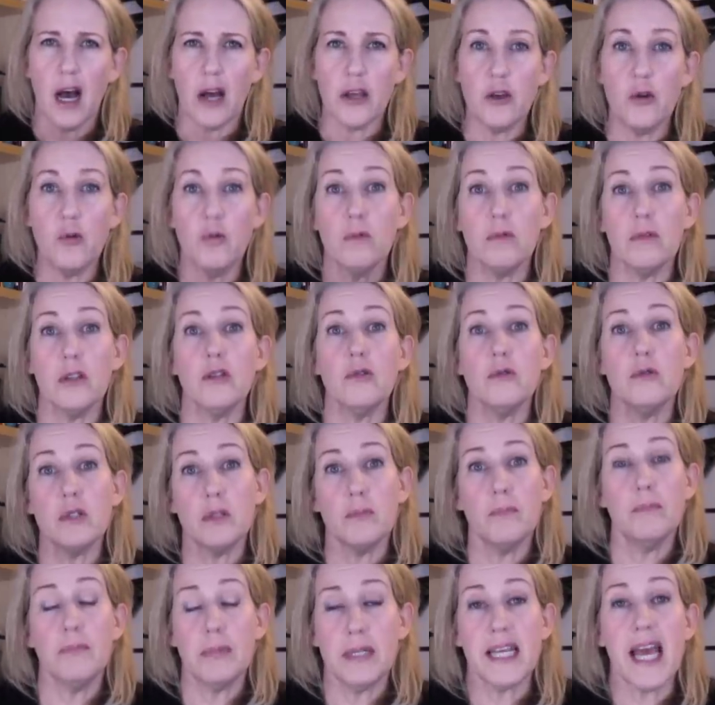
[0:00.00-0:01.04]
you lose
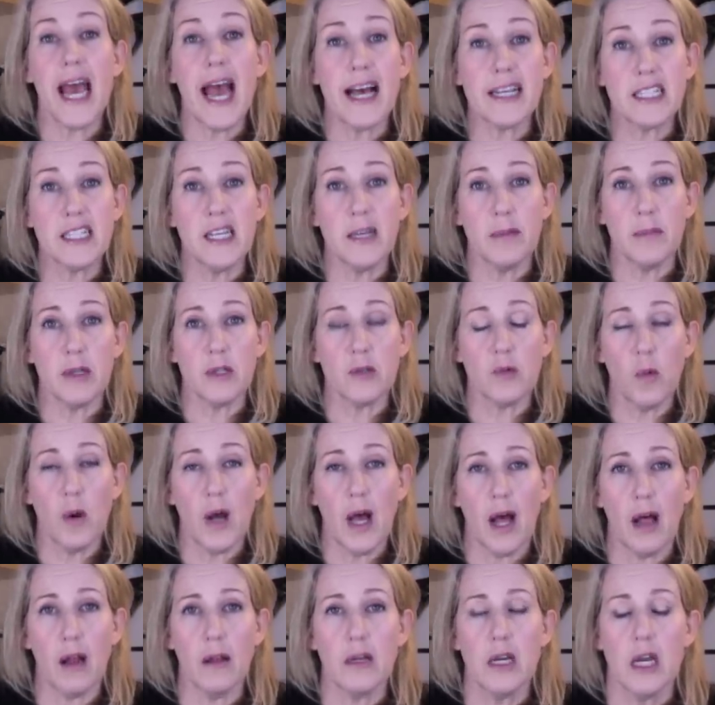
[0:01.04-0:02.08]
potassium as
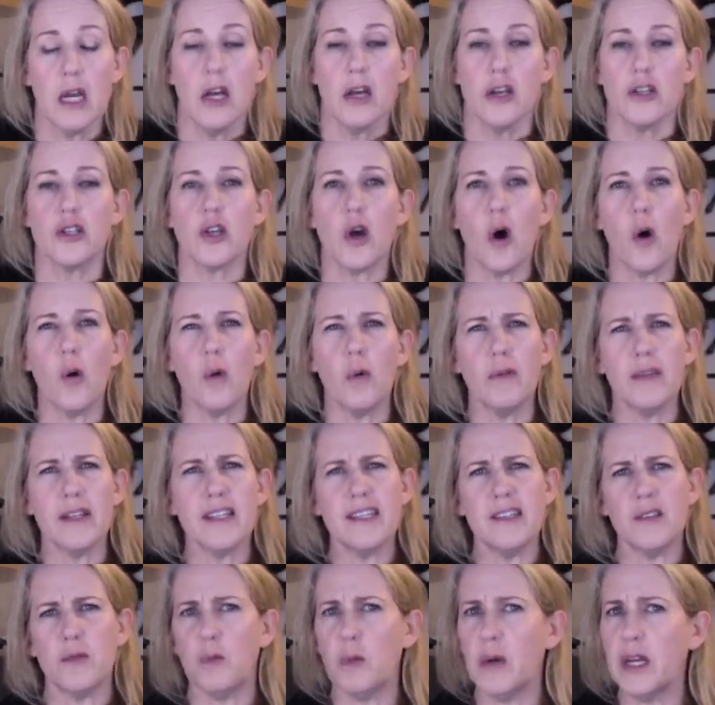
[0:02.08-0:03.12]
well. So this
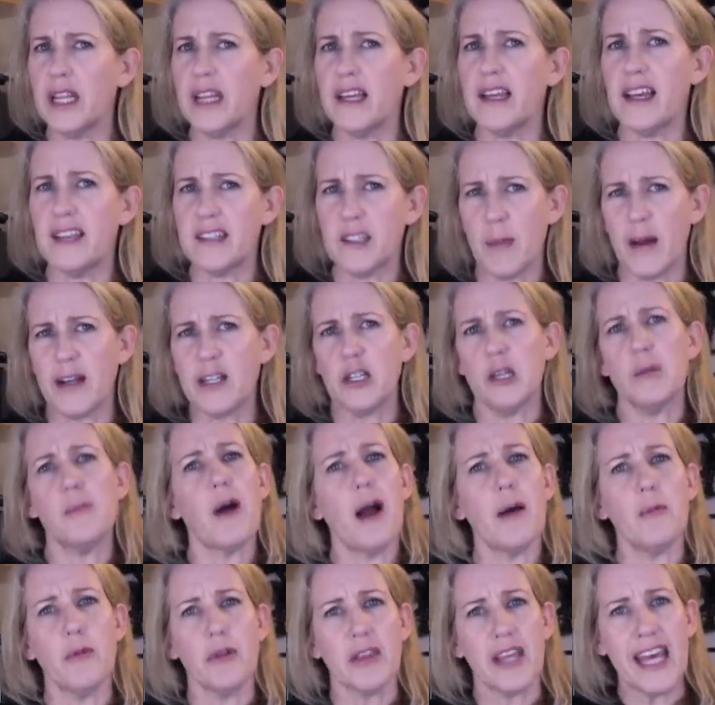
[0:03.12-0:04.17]
is really especially a
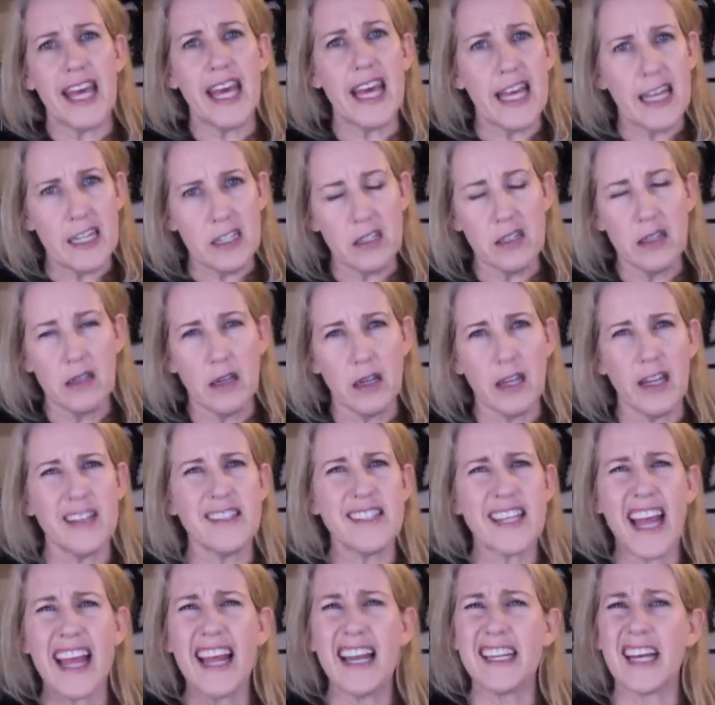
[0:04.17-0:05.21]
problem with kids, because
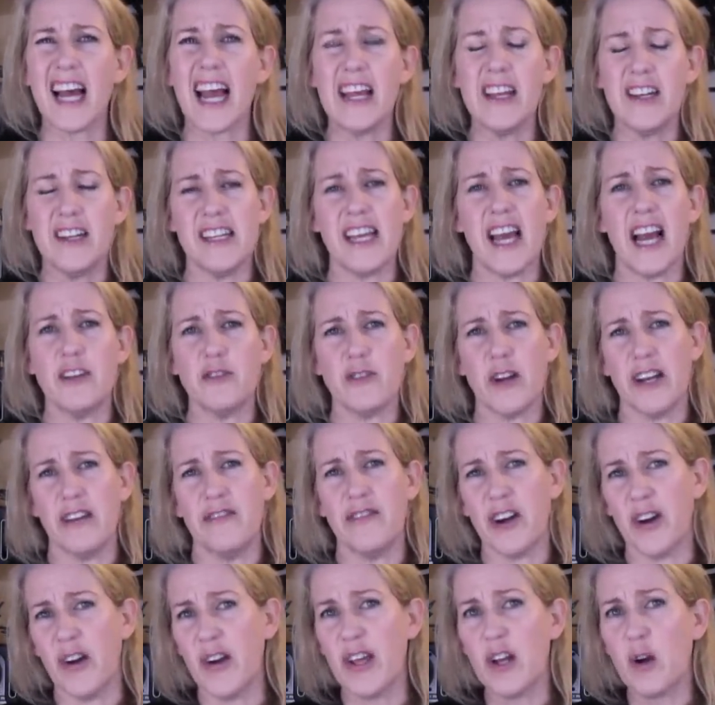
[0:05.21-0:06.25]
they get dehydrated
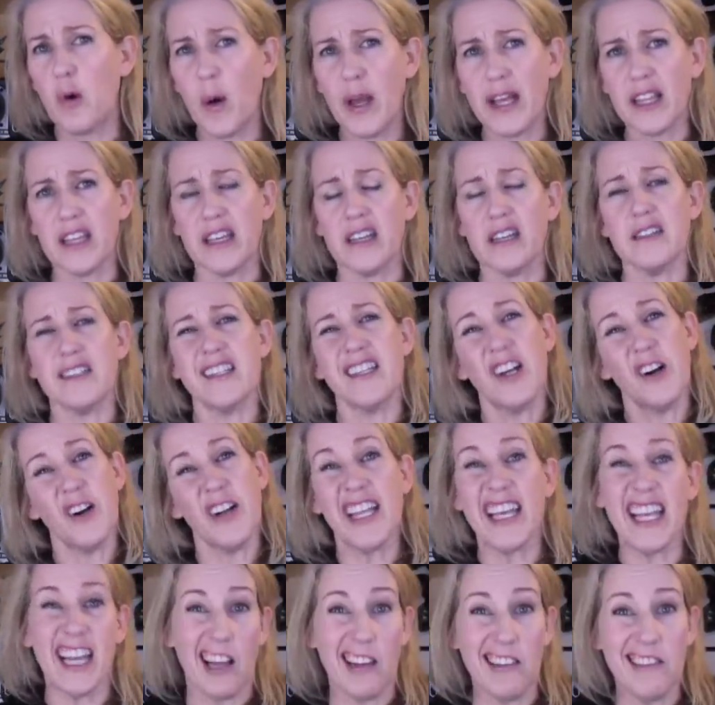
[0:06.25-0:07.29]
very quickly because they're
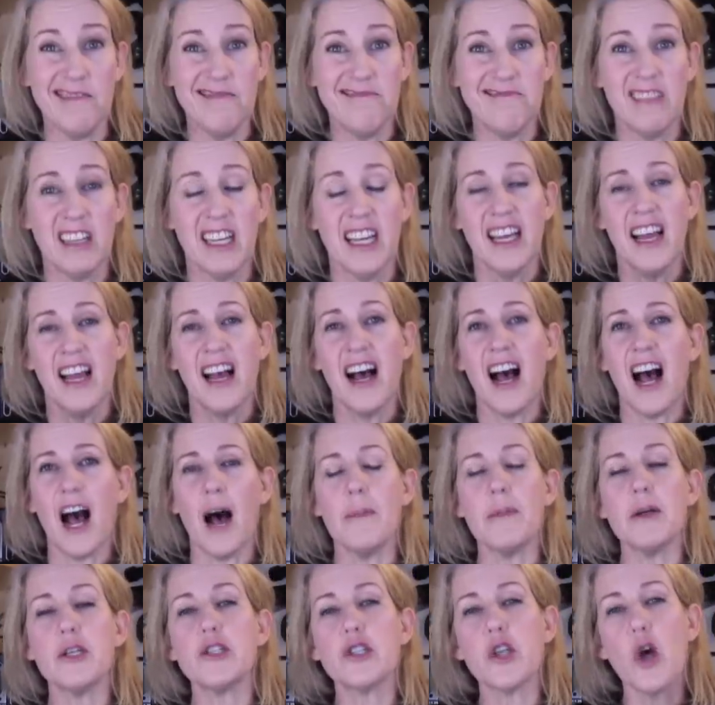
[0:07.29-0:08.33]
little.
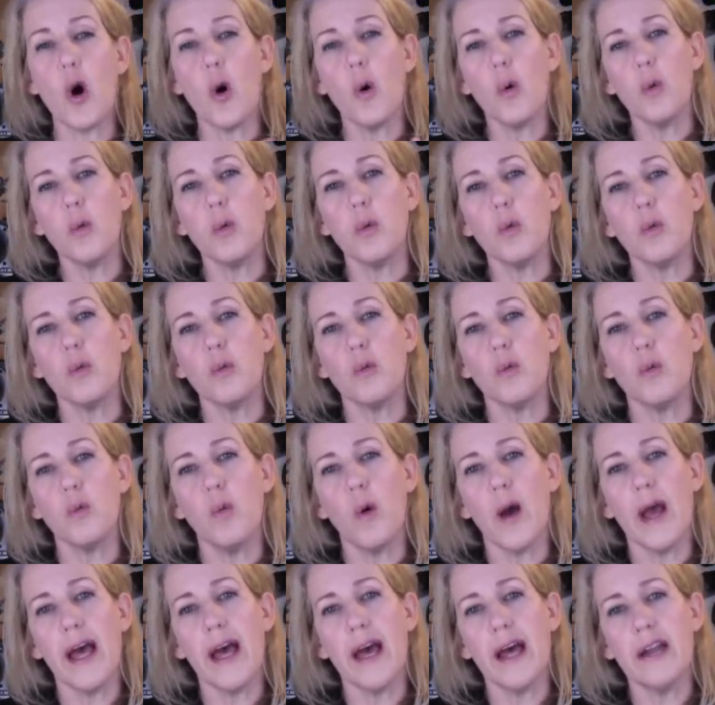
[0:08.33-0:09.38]
So
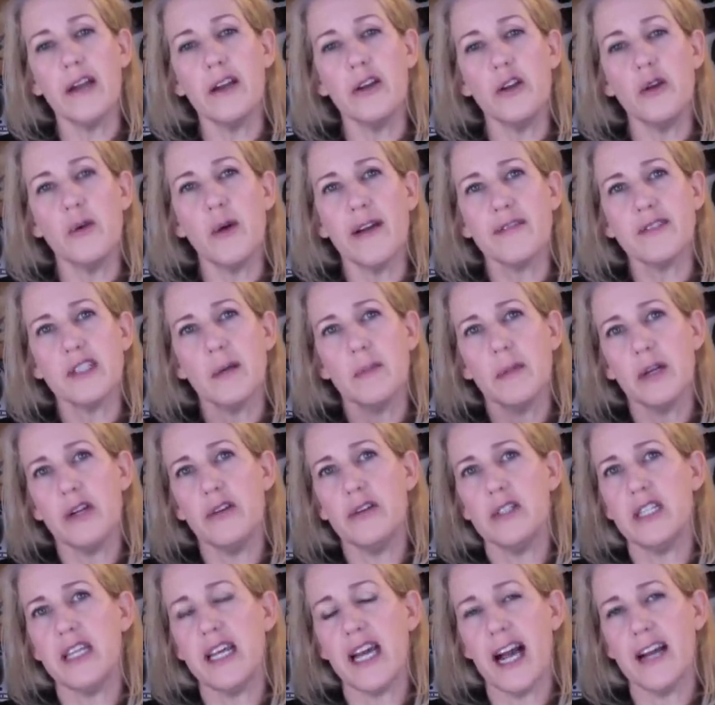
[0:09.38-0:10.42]
when you have somebody
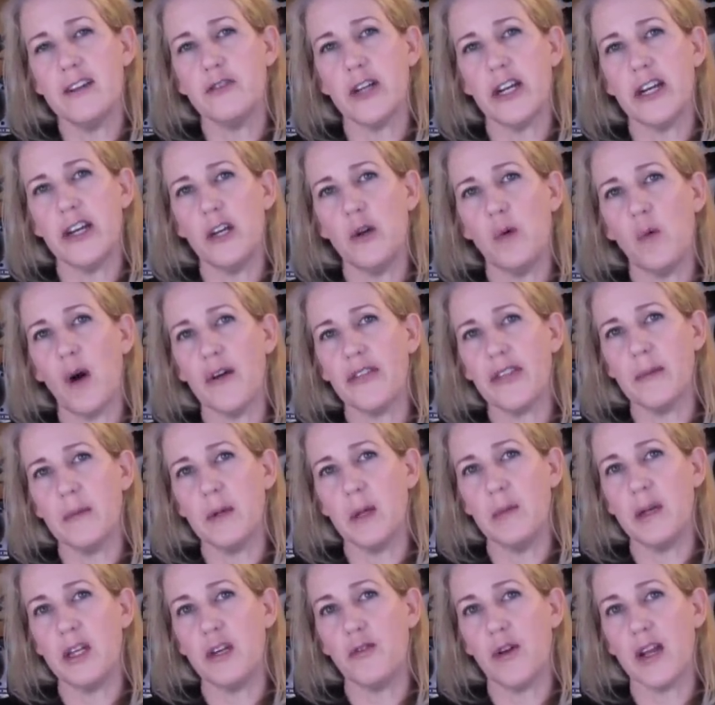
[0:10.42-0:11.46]
who's dehydrated, you want them
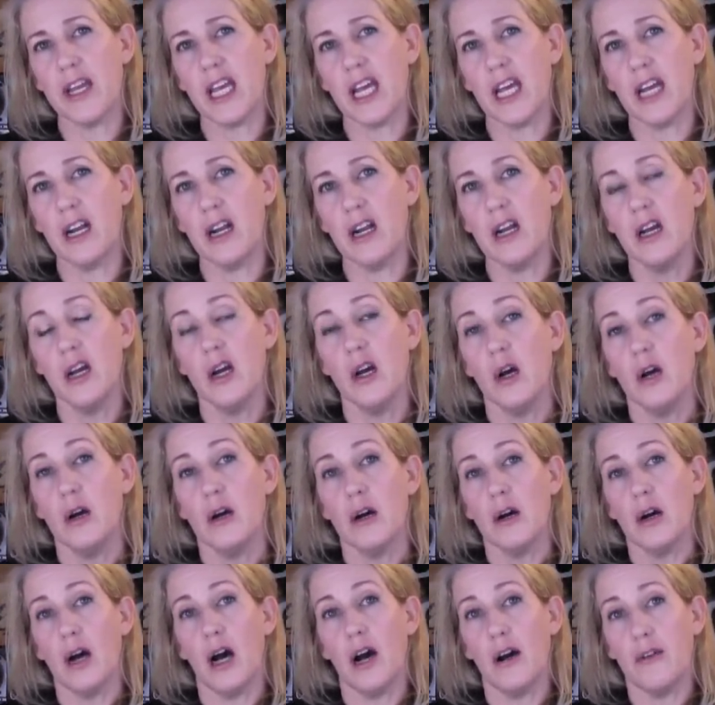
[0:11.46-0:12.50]
to be drinking
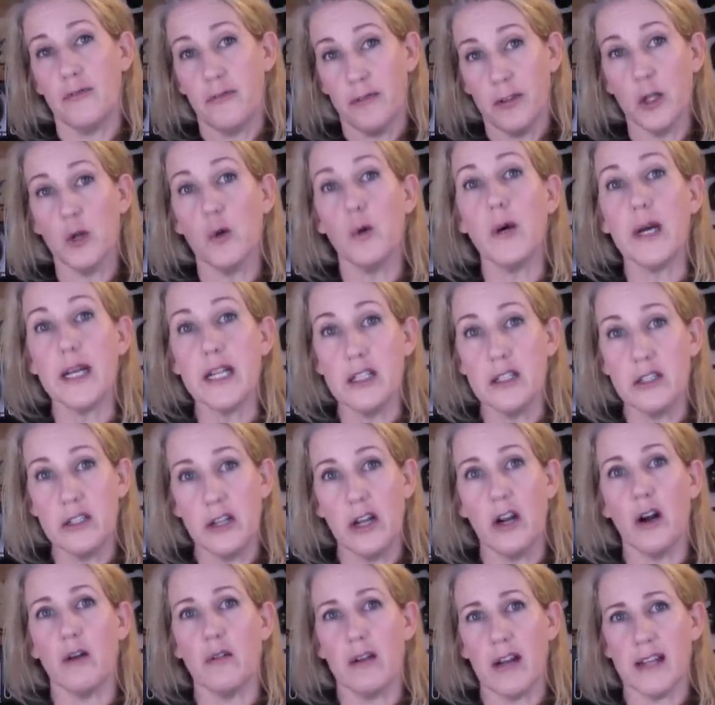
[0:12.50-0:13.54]
fluids,
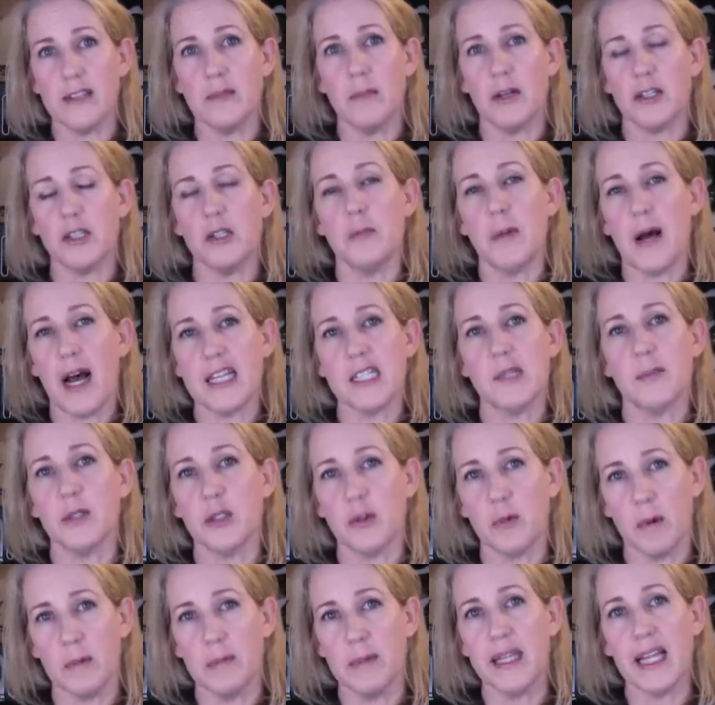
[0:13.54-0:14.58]
as much as possible
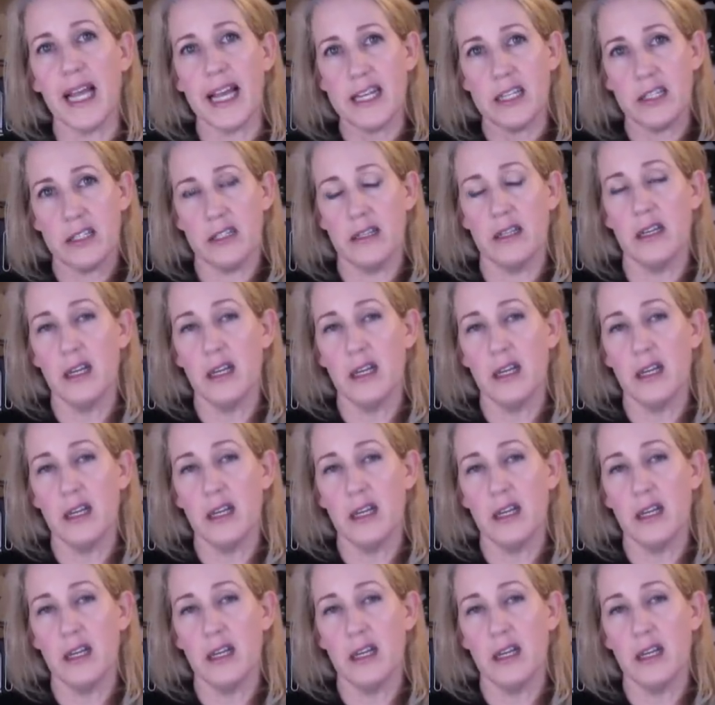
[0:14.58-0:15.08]
to replace